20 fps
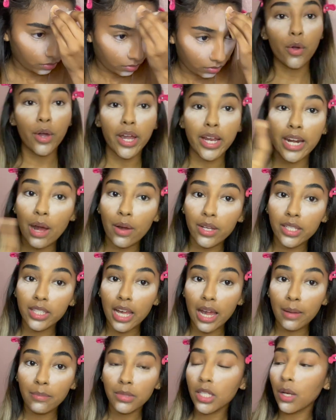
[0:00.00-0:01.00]
Okay, now it's
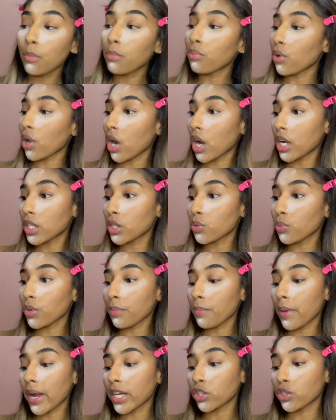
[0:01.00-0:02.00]
time to bronze
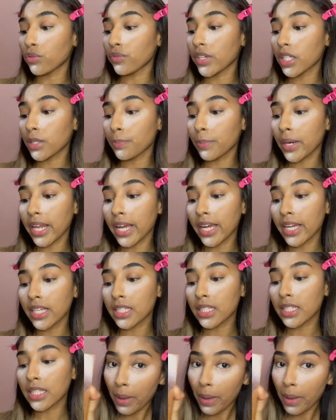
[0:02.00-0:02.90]
with my Juvia's Place